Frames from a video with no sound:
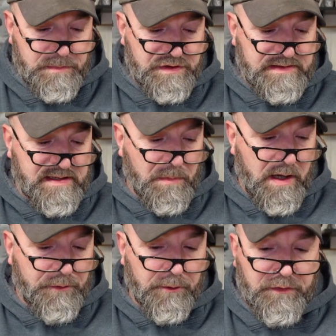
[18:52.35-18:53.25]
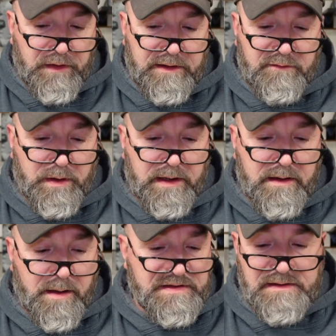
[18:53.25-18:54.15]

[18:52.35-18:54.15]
Just some other things when it comes